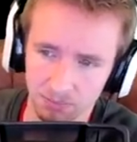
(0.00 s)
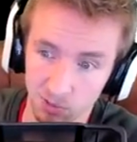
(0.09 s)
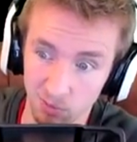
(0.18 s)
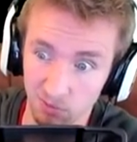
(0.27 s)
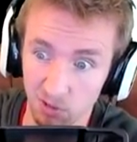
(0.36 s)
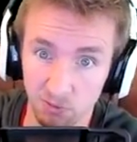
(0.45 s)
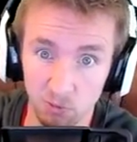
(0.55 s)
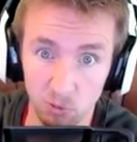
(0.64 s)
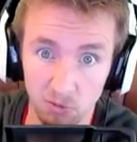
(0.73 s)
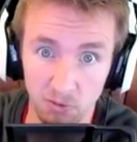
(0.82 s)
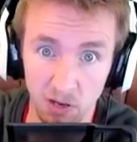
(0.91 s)
sort of your
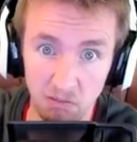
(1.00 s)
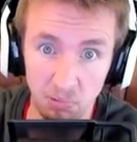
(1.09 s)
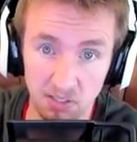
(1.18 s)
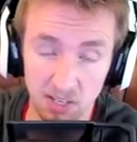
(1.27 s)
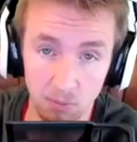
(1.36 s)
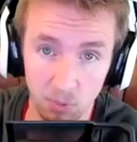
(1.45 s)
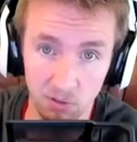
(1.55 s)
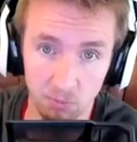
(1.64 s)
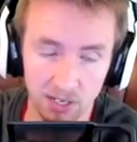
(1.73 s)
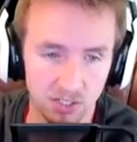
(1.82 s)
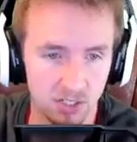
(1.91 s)
45% win
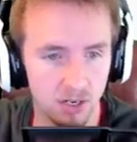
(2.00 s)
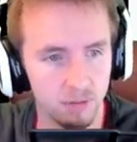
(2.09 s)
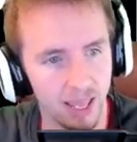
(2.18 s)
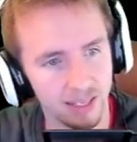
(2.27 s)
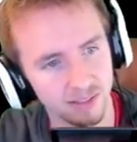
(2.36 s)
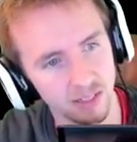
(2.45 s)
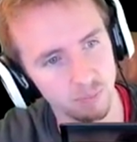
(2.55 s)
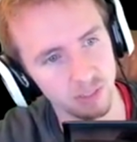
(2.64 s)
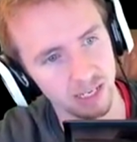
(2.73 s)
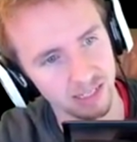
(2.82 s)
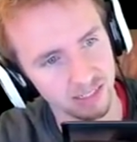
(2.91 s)
ratio ends up
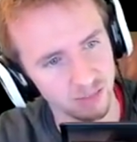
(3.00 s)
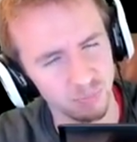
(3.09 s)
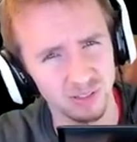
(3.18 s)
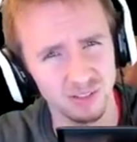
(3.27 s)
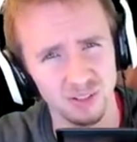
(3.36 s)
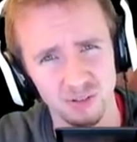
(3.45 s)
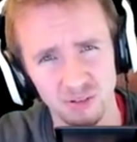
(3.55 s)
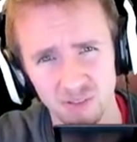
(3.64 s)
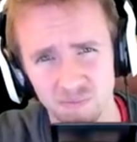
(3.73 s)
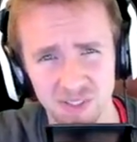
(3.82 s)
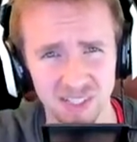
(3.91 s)
against a platoon
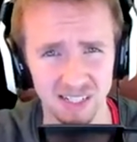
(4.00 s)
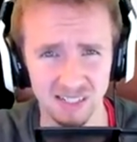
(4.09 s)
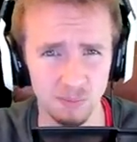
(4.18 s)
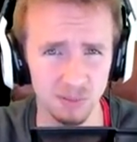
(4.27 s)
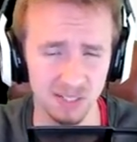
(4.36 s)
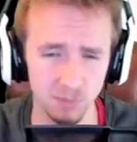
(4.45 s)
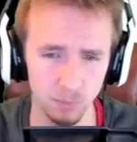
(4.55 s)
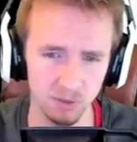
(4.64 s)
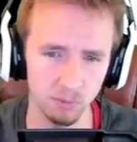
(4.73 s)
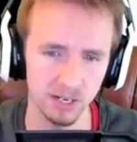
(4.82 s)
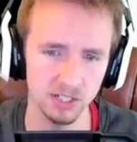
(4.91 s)
of 60%
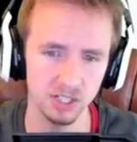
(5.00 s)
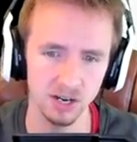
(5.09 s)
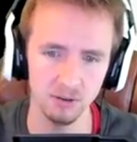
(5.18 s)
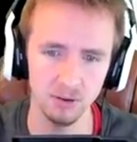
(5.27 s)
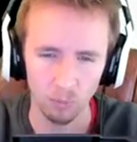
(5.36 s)
win ratio,